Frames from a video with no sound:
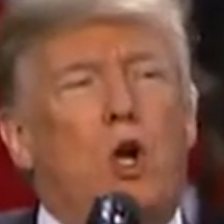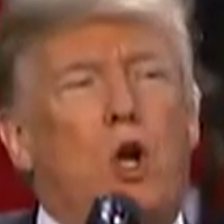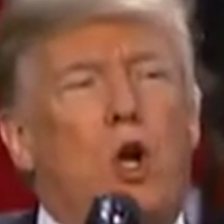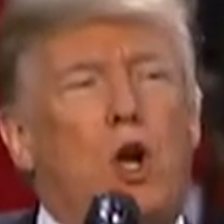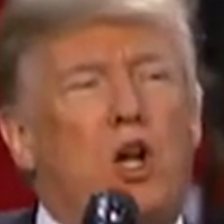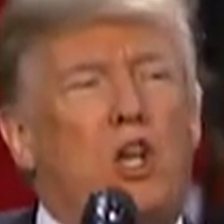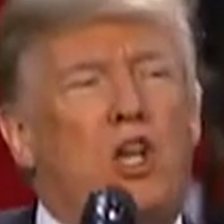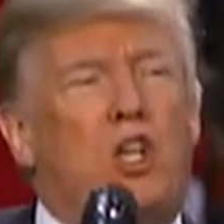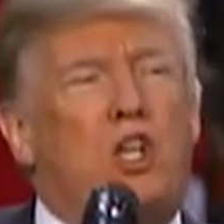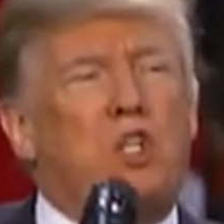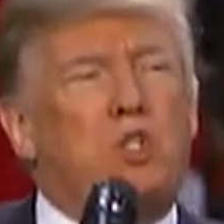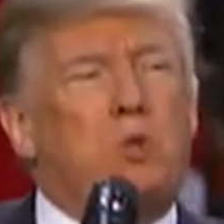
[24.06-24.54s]

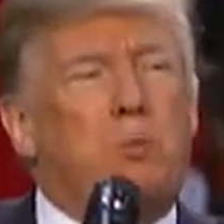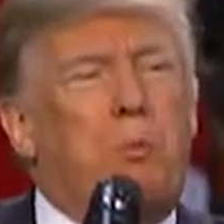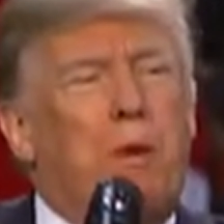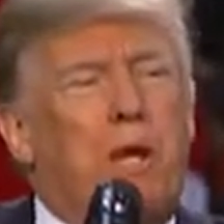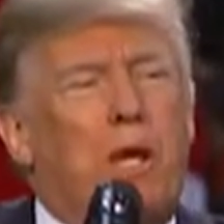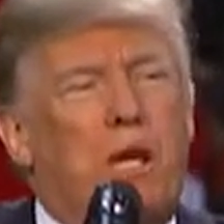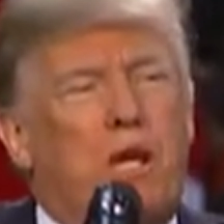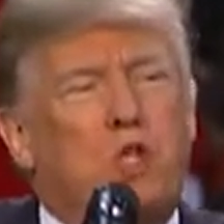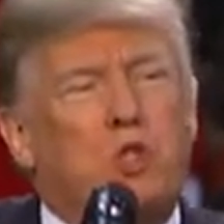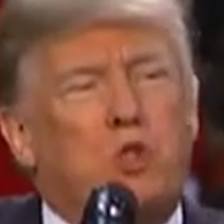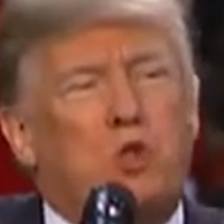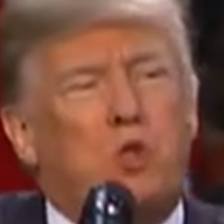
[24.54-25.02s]
going to
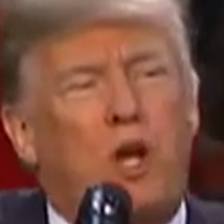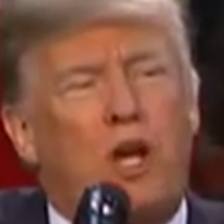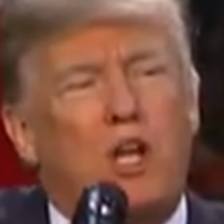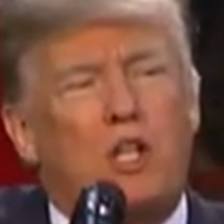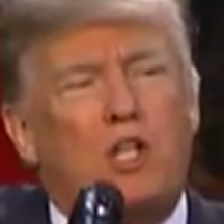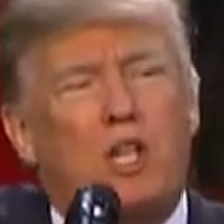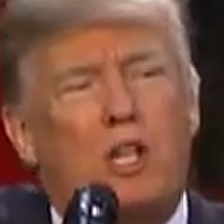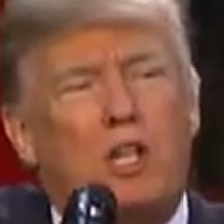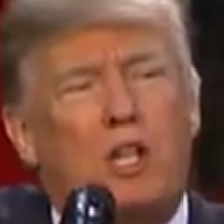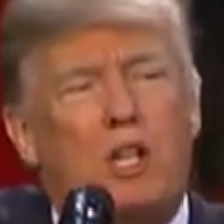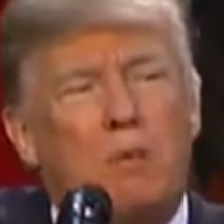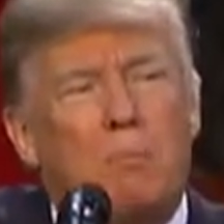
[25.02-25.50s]
speak
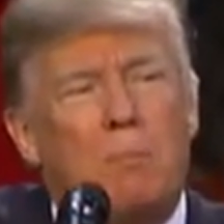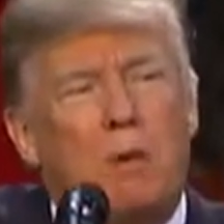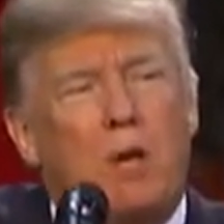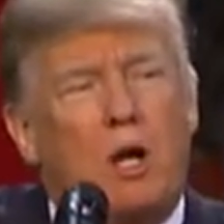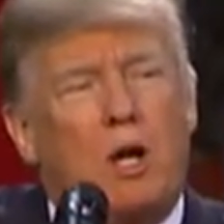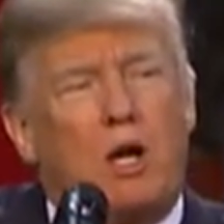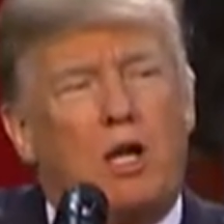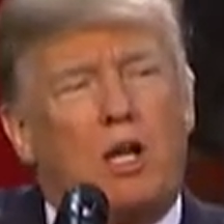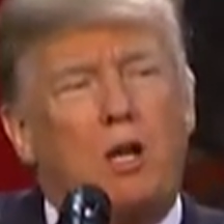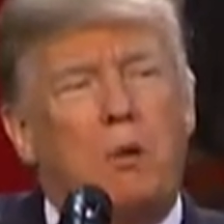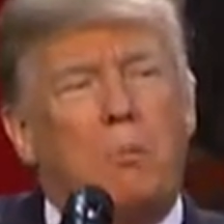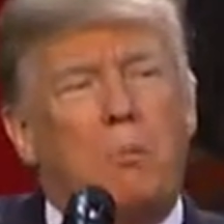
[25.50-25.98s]
straight to the
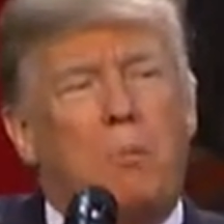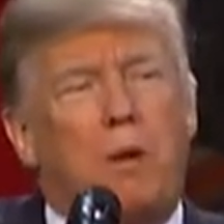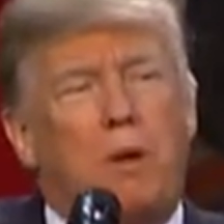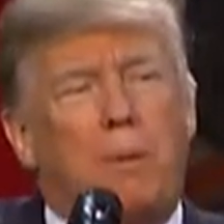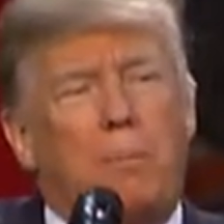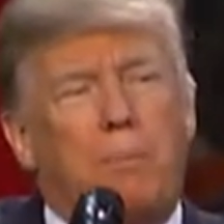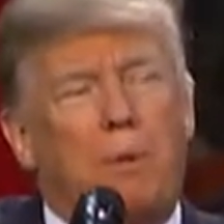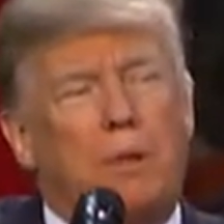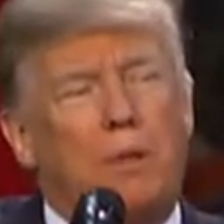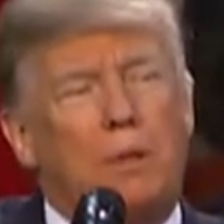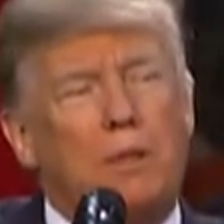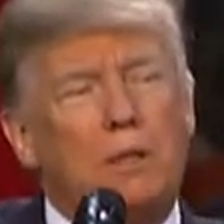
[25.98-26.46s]
American
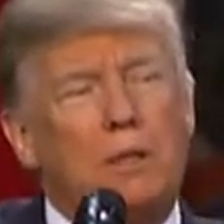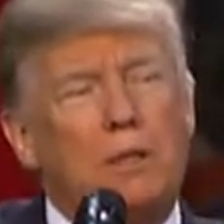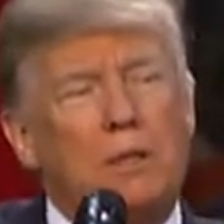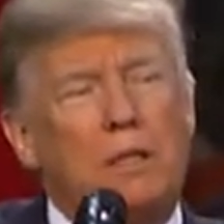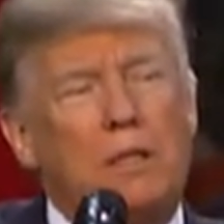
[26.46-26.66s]
people